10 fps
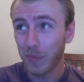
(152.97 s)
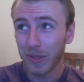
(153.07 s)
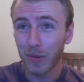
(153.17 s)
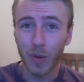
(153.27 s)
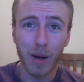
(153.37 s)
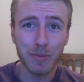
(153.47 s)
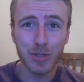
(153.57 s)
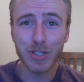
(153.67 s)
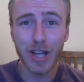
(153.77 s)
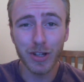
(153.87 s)
Well, I'm
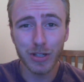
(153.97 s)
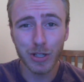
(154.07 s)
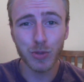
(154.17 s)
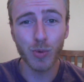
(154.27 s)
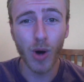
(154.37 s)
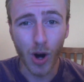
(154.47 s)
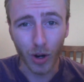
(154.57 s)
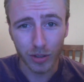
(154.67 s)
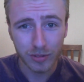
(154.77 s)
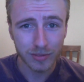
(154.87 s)
just telling you it's
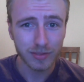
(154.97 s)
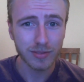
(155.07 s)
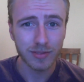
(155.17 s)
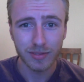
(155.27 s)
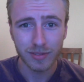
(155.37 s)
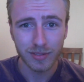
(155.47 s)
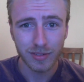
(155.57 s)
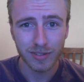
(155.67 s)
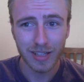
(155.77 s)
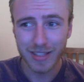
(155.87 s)
wrong.
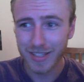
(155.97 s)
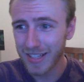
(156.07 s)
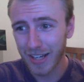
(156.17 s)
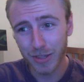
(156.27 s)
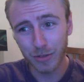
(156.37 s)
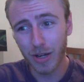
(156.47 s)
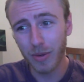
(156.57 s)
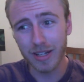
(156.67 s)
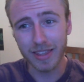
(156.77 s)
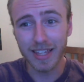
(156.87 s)
That's not the right
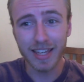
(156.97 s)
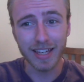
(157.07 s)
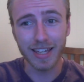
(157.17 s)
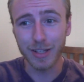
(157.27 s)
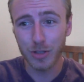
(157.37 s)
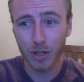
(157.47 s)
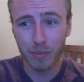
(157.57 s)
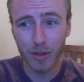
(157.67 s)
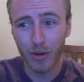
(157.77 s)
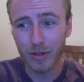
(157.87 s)
way to think, and it took me
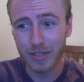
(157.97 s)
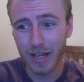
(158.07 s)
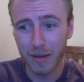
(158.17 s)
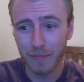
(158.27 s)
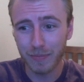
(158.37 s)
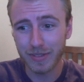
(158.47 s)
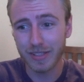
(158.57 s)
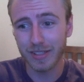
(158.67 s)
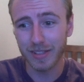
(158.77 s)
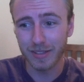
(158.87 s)
a long time
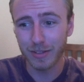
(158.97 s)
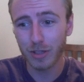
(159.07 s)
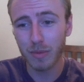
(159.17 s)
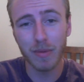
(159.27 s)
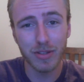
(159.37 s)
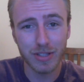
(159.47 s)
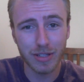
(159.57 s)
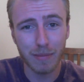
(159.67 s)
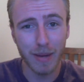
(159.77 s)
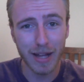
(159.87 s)
it took me months to
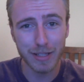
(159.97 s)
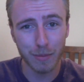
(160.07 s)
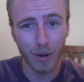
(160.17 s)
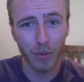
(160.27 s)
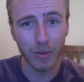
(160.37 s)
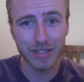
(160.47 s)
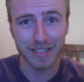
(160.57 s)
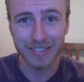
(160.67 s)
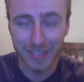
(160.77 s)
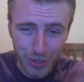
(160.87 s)
get back to the part where I was
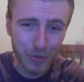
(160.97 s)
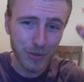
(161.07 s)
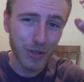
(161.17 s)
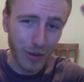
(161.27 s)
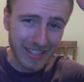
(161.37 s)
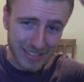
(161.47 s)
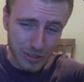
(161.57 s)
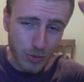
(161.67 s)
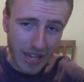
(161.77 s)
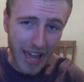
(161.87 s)
like, no,
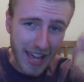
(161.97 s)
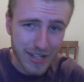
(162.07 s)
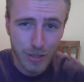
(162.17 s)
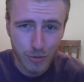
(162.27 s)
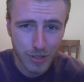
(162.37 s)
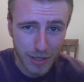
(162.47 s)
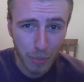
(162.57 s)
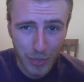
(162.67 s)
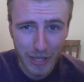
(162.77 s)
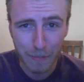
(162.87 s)
you can do
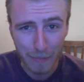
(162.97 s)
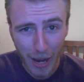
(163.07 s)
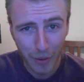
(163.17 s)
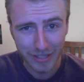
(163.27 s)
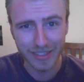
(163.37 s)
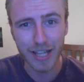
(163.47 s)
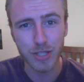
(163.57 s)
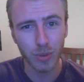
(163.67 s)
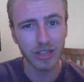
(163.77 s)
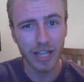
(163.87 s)
something about it. That's
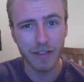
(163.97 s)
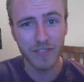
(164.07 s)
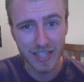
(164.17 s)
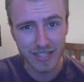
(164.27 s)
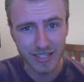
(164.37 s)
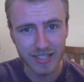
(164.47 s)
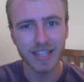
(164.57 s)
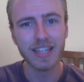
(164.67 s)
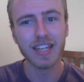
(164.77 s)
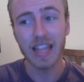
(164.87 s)
what life is.
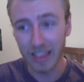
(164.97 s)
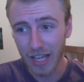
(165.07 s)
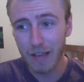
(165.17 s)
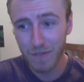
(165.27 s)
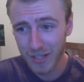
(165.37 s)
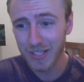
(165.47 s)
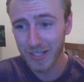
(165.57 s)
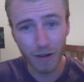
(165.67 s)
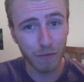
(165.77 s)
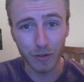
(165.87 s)
Life is
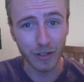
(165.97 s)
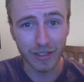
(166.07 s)
suffering.